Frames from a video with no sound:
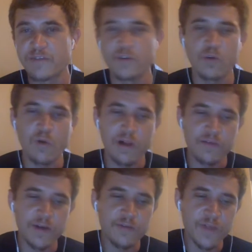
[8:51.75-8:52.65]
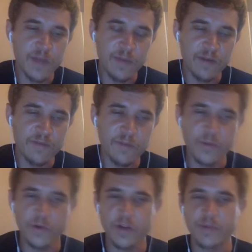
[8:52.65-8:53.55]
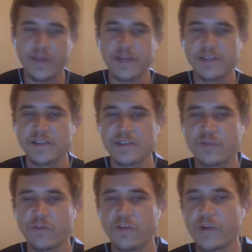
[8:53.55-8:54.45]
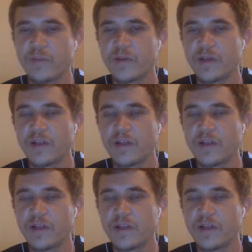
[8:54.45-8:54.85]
If you don't qualify for that benefit program or that assistance program,